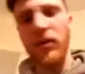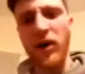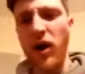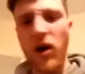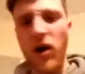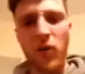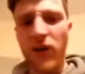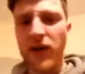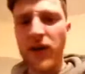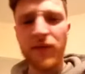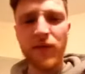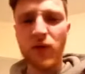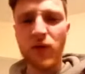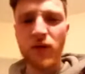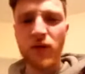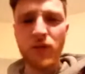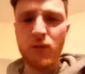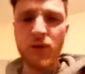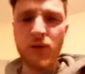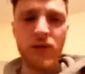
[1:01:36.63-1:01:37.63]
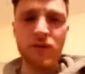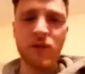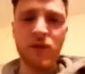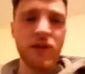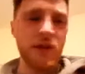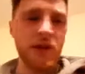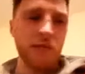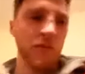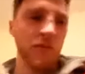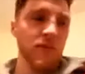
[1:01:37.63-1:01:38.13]
Whenever you
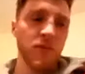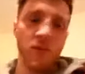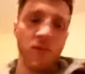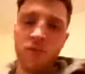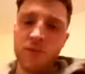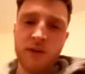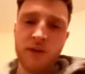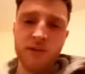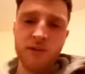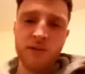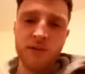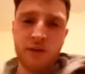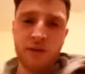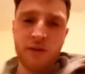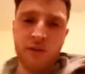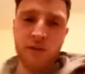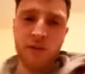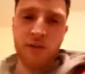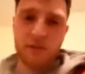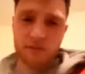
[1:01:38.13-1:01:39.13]
need me, bro. Whenever you need me.